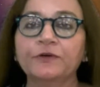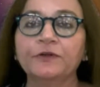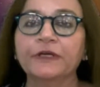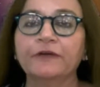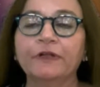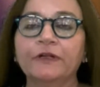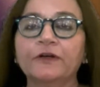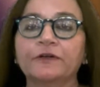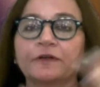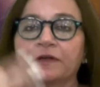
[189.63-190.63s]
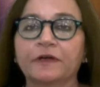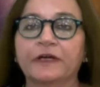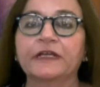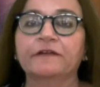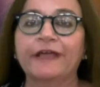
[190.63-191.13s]
They will not
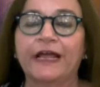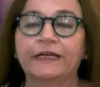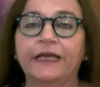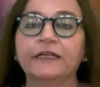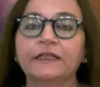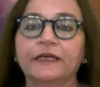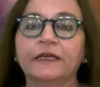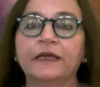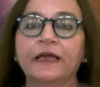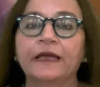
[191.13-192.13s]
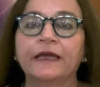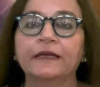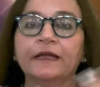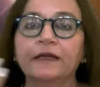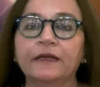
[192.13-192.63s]
react anything in
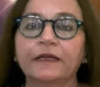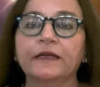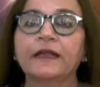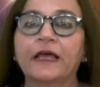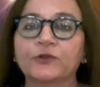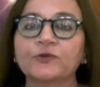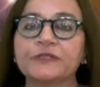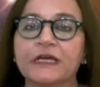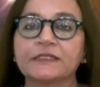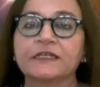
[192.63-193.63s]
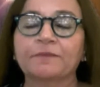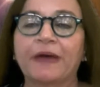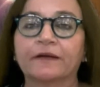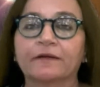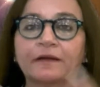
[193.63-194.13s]
an enthusiastic
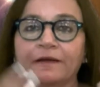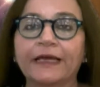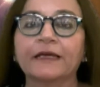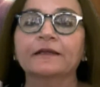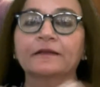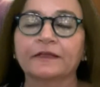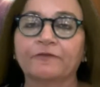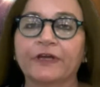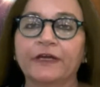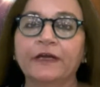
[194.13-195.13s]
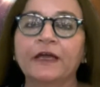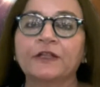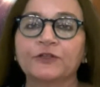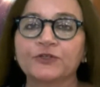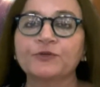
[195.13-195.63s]
manner like the way
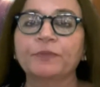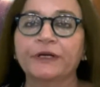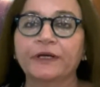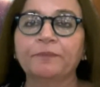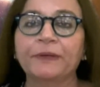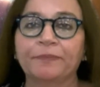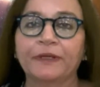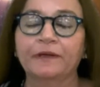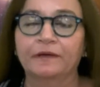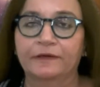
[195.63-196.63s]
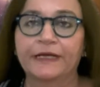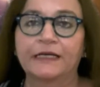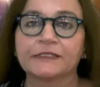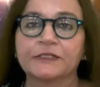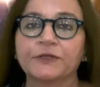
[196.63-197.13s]
the Jupiter people does.